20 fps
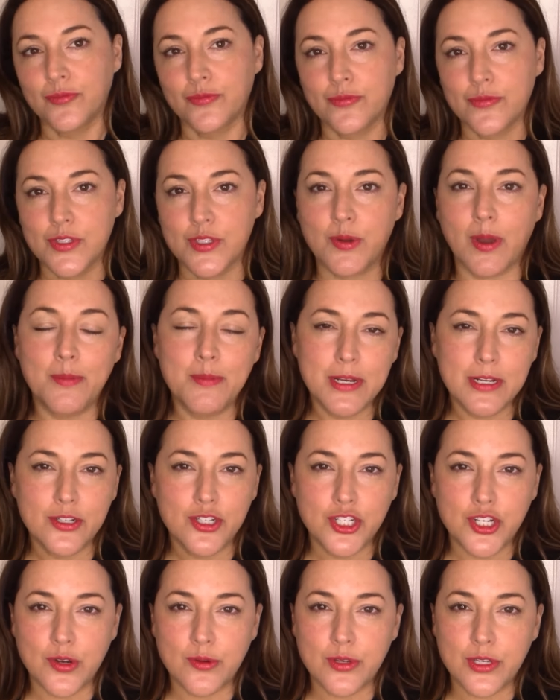So I'm gonna
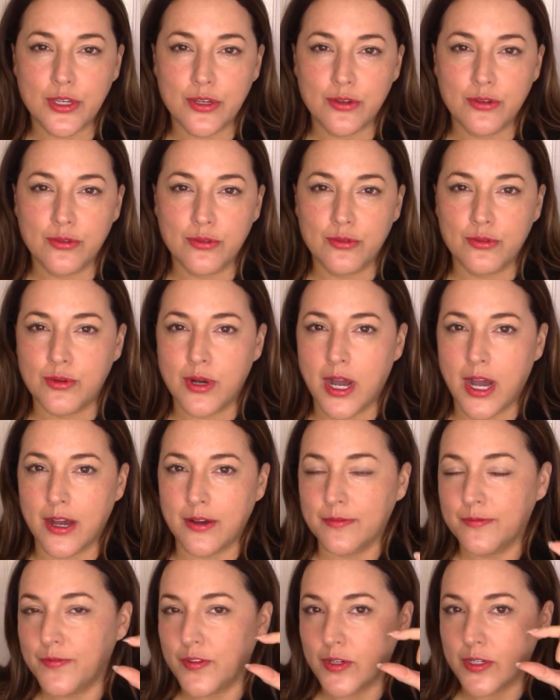show you uh,
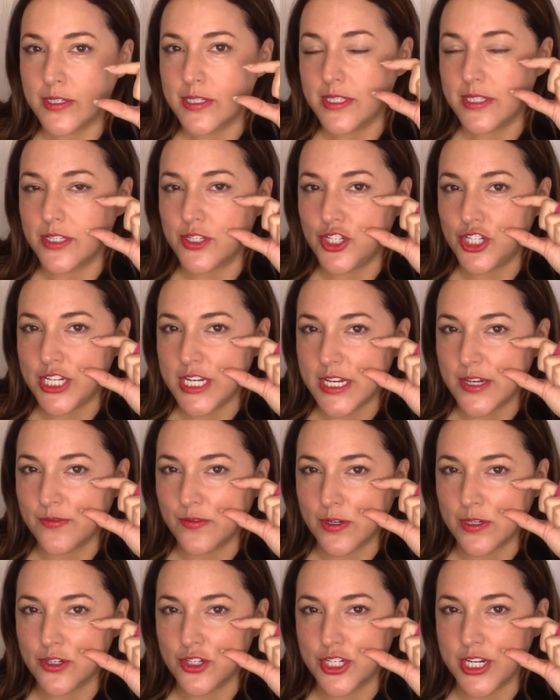first the cheek
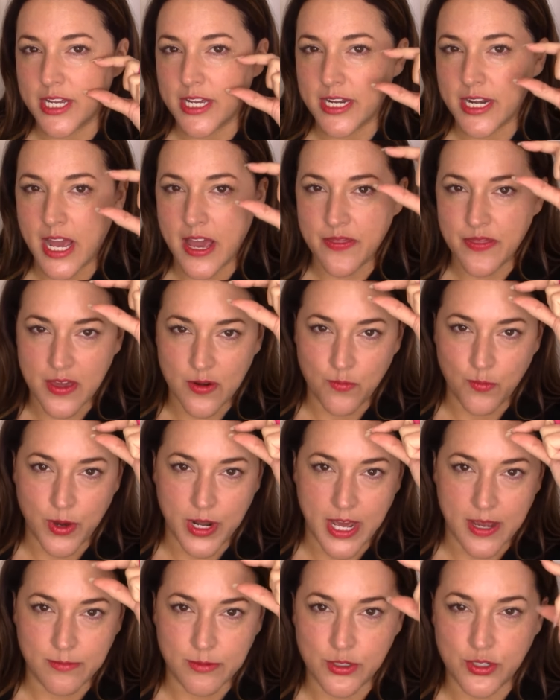version and then what
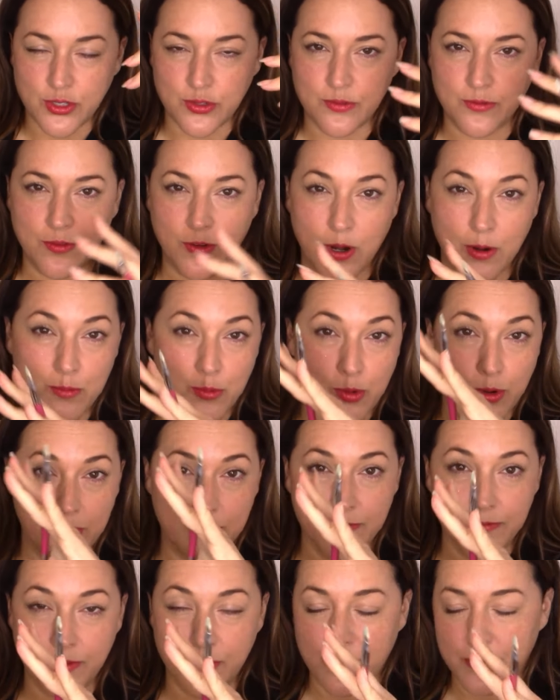I would do for a more
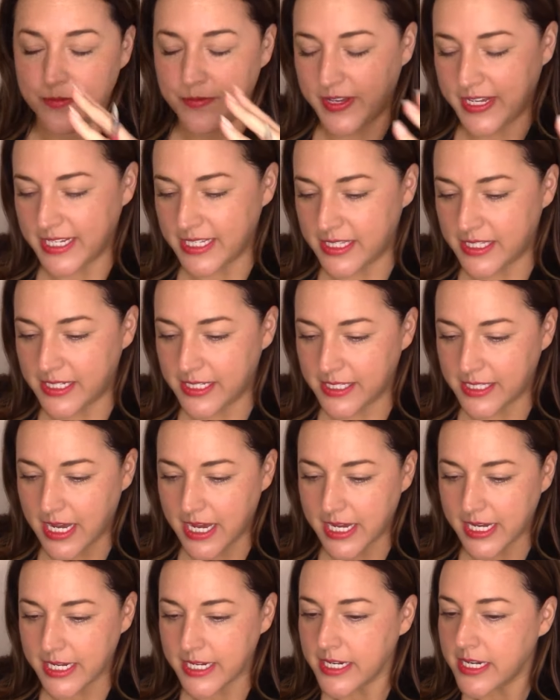full face
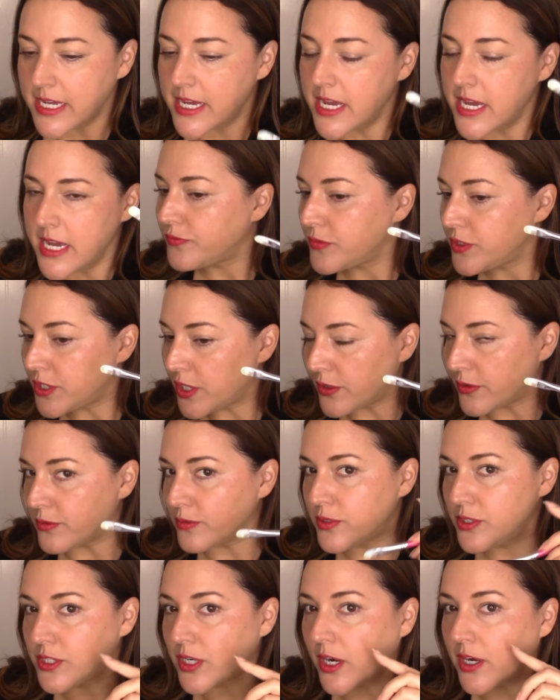design. So
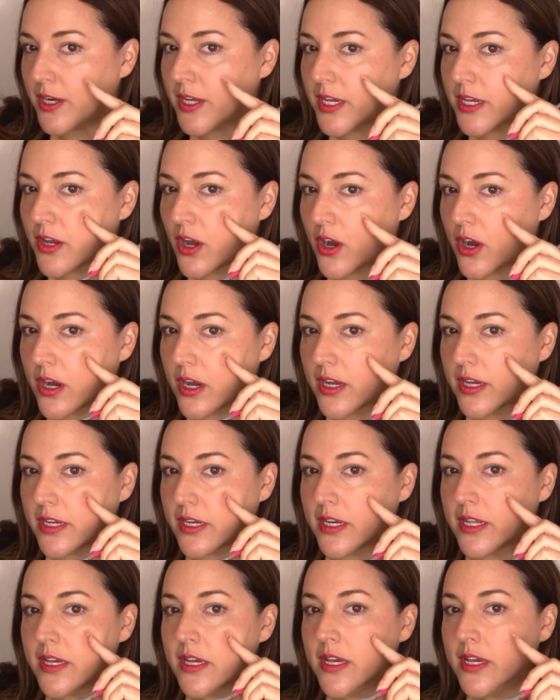starting
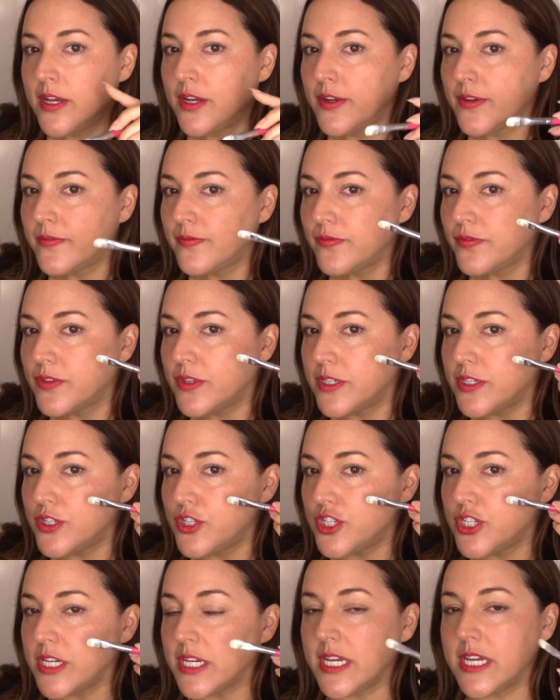on the
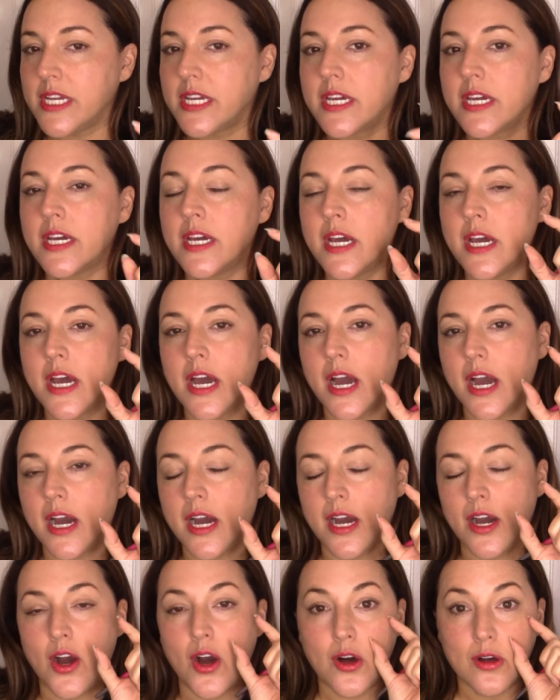cheek,
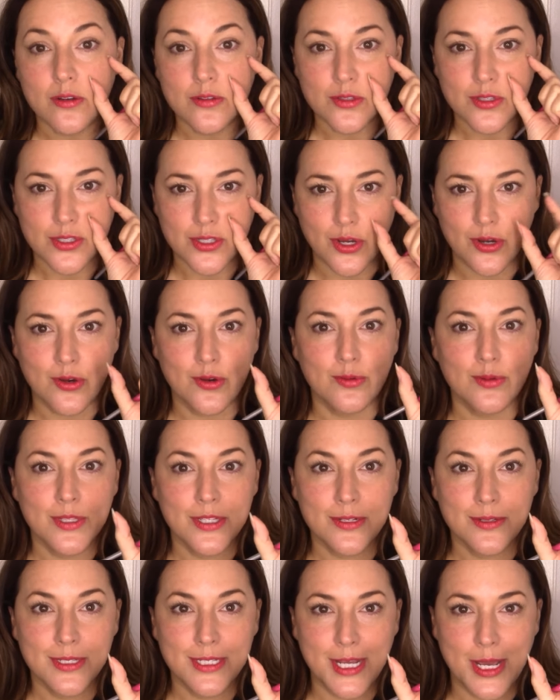uh, also, a
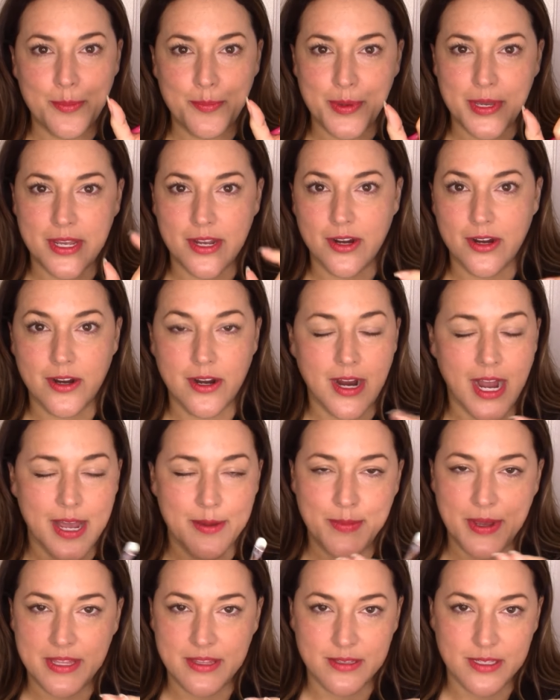little tip here, I
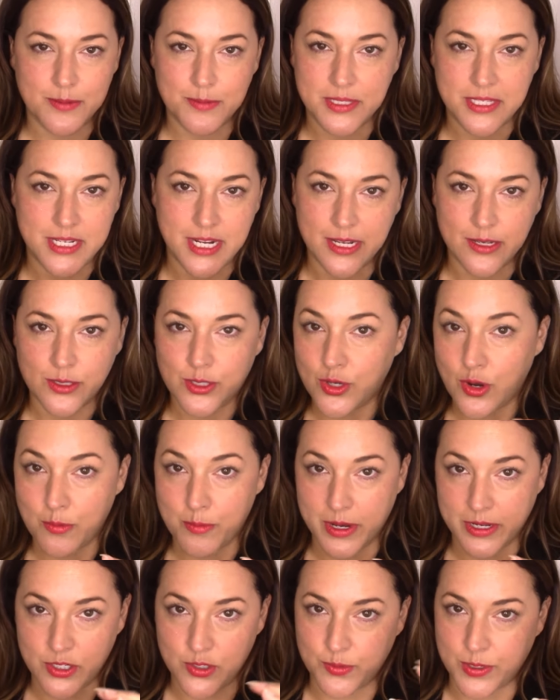made this mistake so
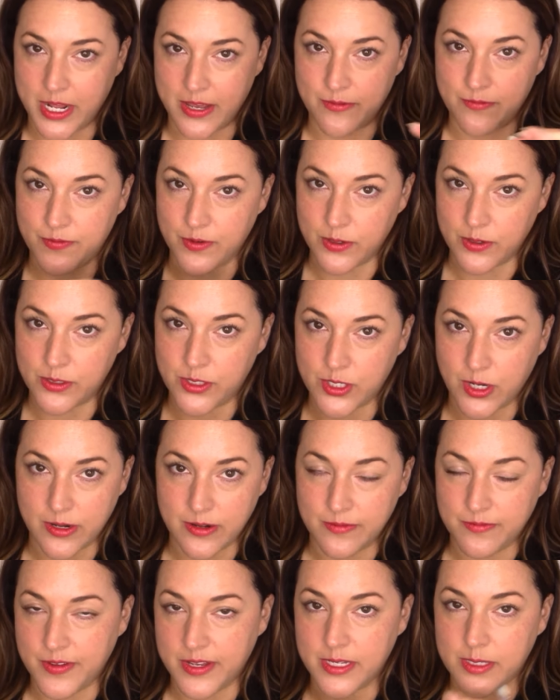much when I first started
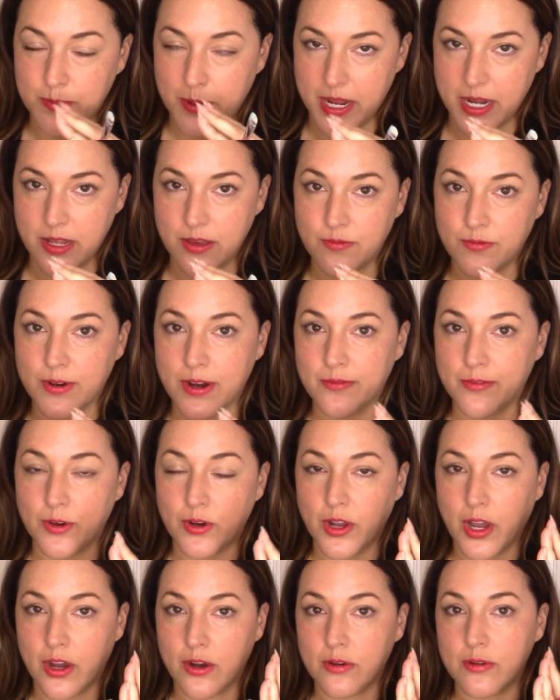face painting forever
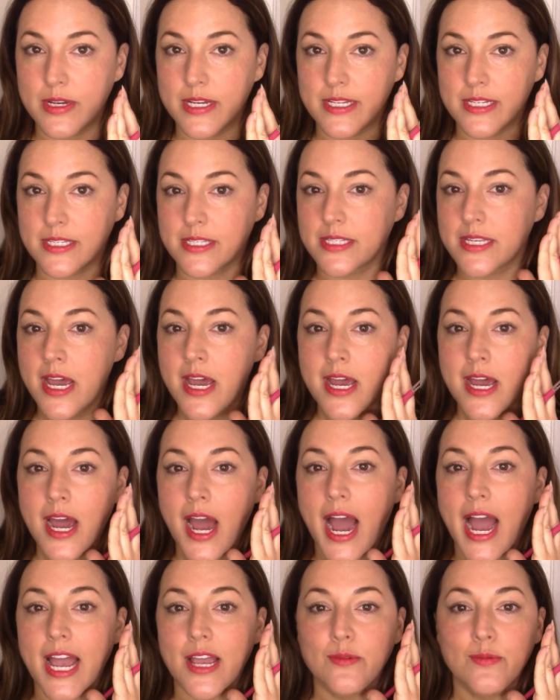ago, is
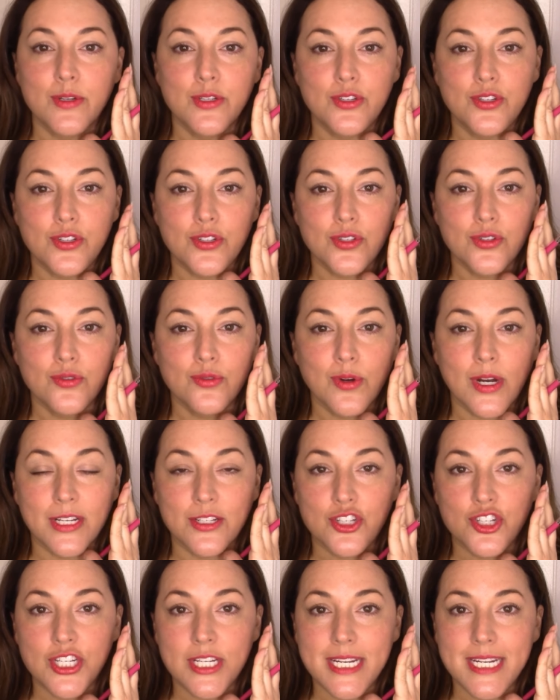I would do a
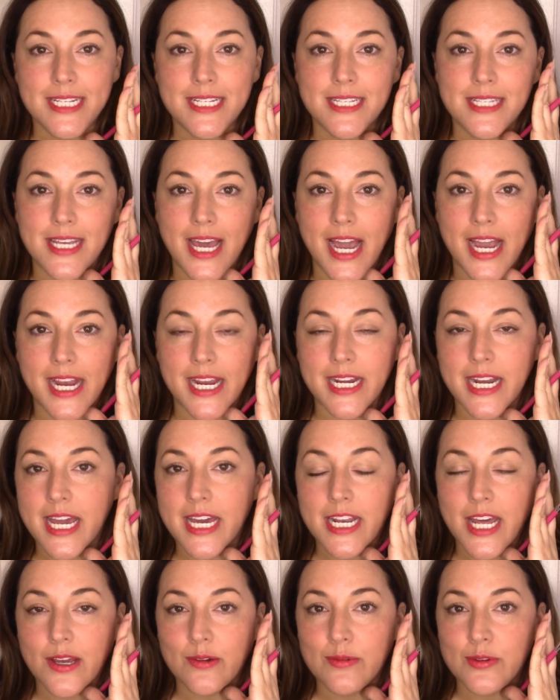cheek design and
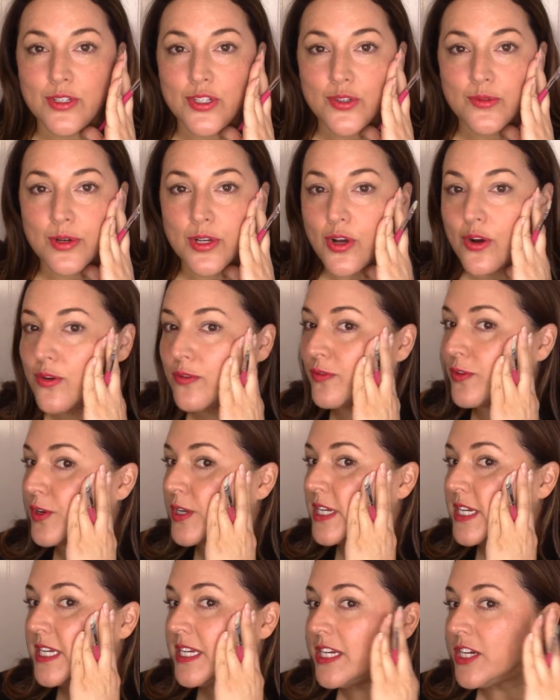I would do it over
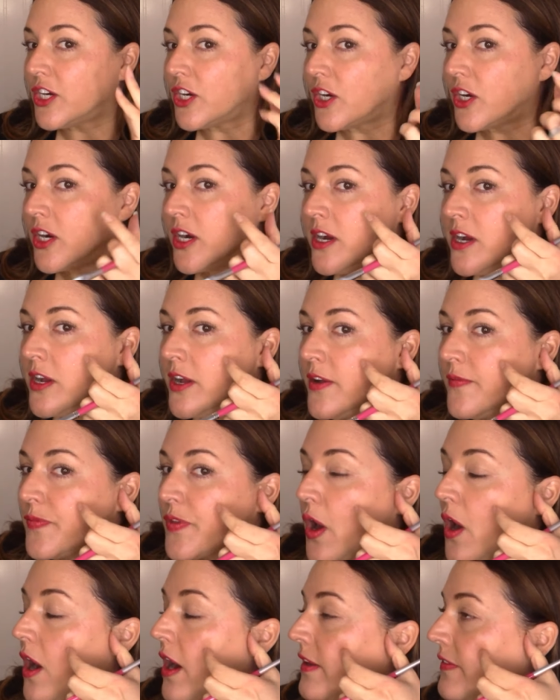here
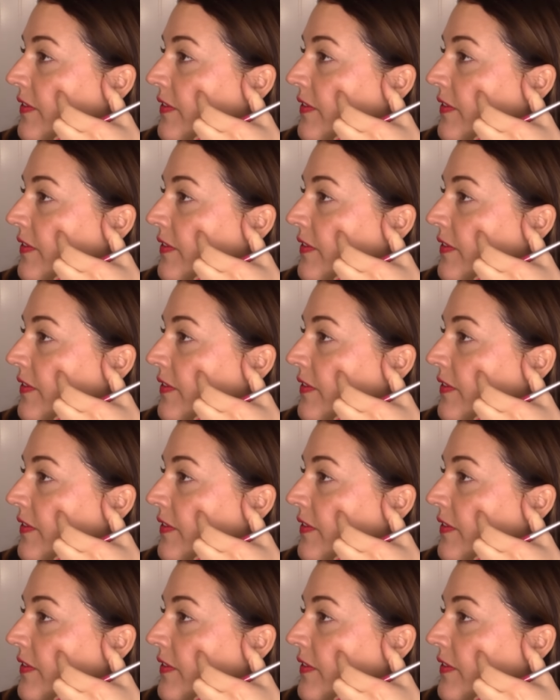on